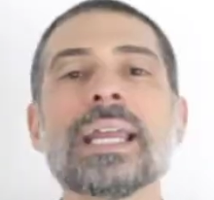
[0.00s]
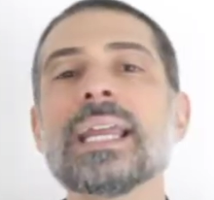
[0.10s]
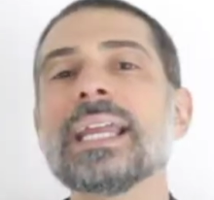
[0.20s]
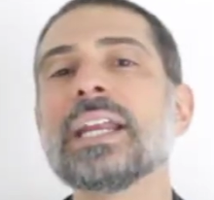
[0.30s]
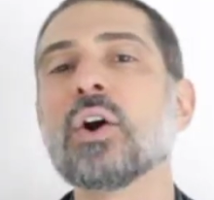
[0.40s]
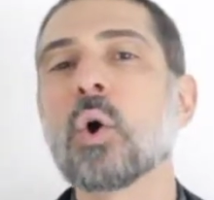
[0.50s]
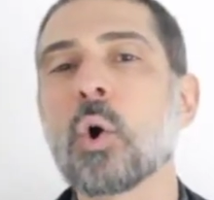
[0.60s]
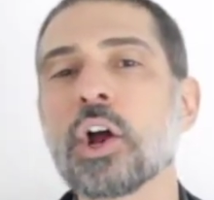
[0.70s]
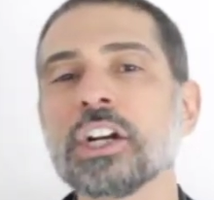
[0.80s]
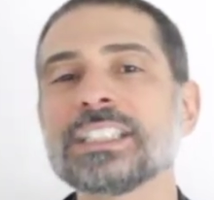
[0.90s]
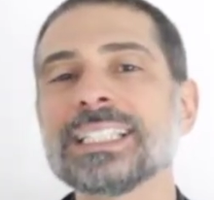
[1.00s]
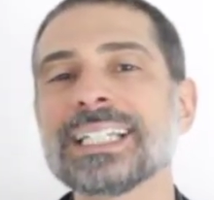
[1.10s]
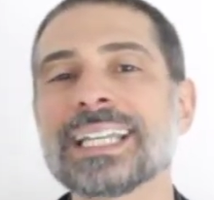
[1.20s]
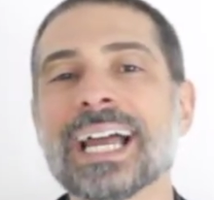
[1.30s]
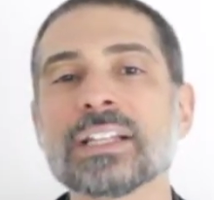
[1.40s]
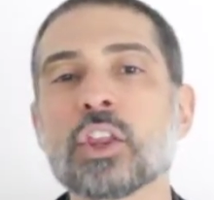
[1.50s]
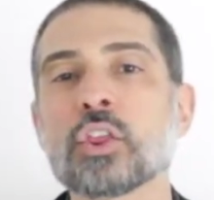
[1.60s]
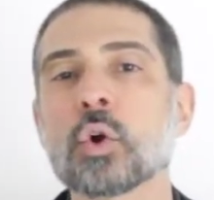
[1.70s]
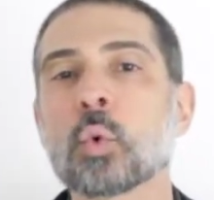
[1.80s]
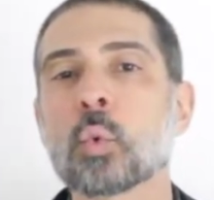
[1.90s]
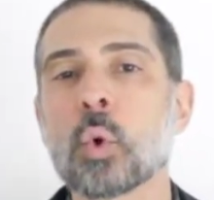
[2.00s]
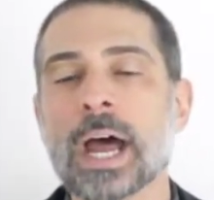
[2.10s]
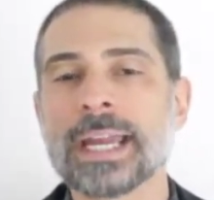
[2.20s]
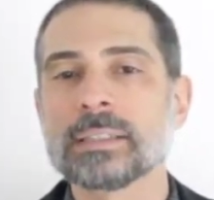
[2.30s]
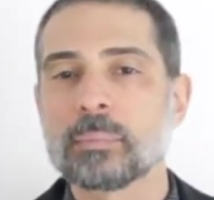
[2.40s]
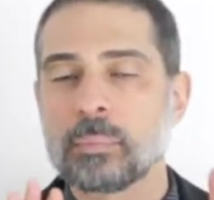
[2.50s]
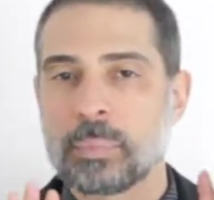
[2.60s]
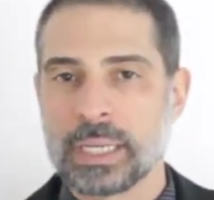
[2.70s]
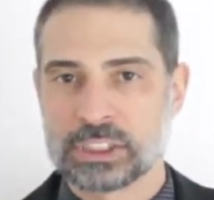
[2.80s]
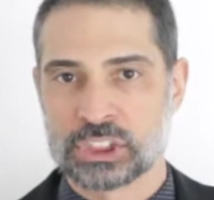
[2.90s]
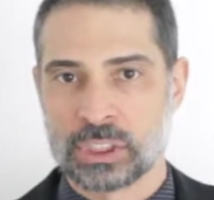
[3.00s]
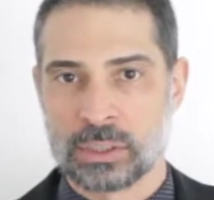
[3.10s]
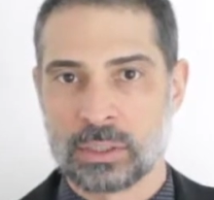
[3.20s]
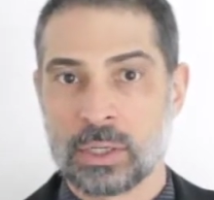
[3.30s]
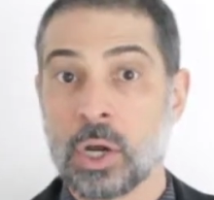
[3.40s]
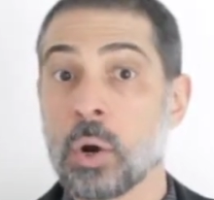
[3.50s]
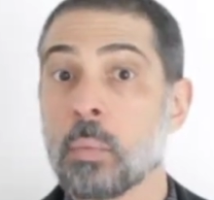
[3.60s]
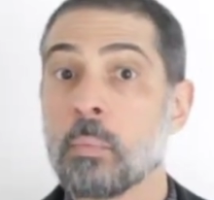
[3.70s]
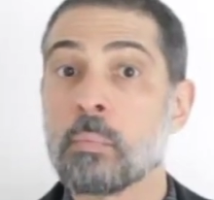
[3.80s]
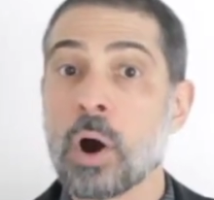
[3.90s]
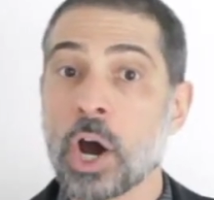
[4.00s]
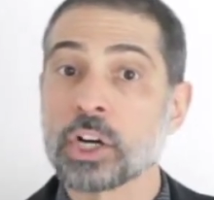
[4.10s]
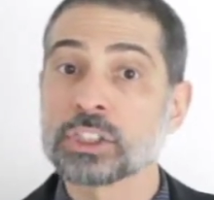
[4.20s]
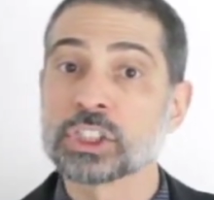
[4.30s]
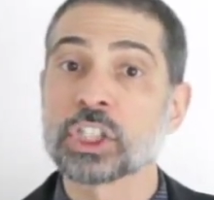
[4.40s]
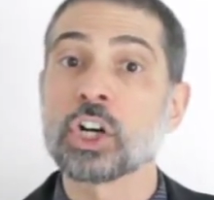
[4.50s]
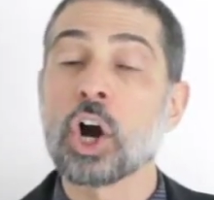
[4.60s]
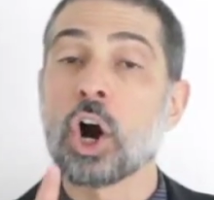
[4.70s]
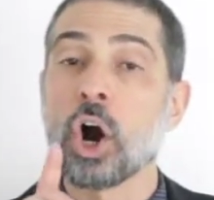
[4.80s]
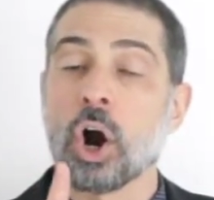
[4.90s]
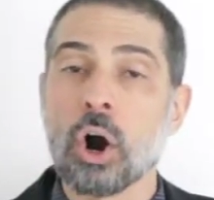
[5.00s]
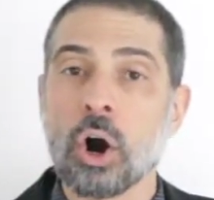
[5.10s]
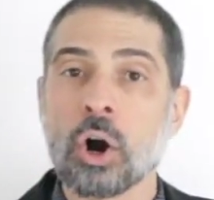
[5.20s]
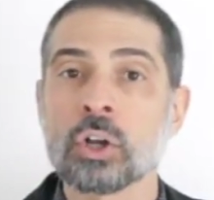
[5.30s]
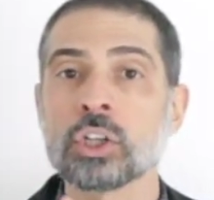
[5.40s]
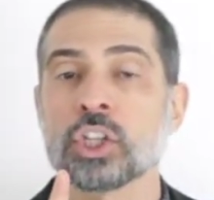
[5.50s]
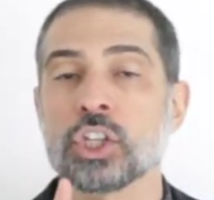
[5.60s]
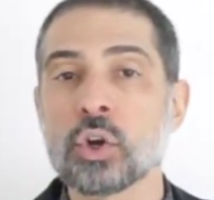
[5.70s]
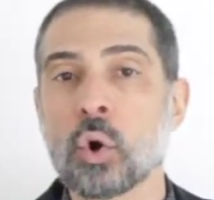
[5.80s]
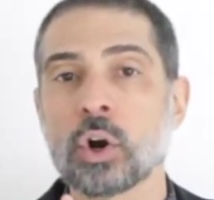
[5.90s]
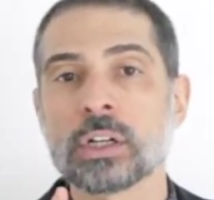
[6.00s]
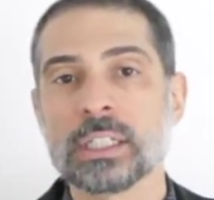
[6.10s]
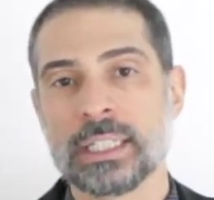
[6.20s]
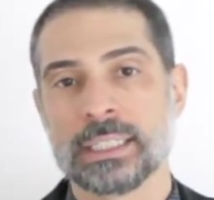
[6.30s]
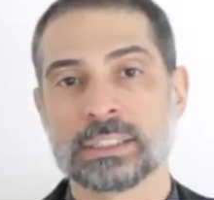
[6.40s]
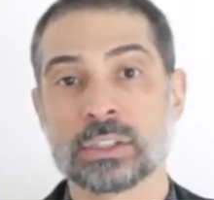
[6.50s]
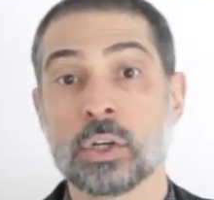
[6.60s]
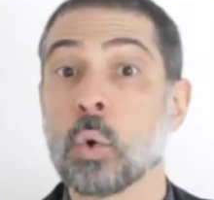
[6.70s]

In order to get the right picture, monitor all your leads.